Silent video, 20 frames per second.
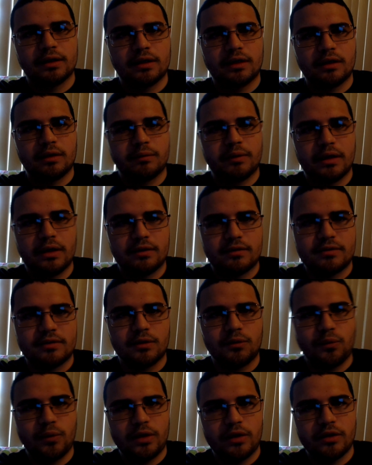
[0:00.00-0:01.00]
announce the
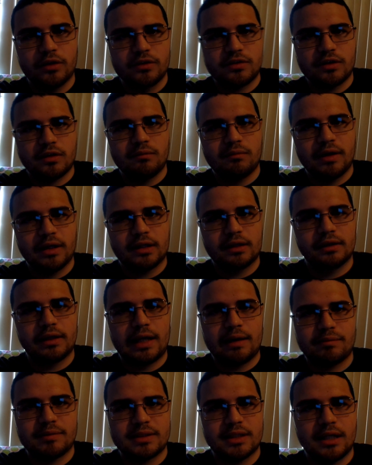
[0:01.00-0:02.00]
winners on my
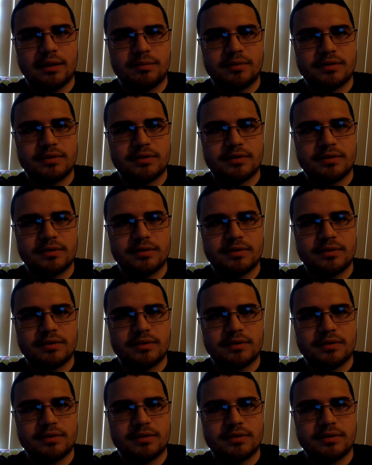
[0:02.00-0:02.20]
laptop,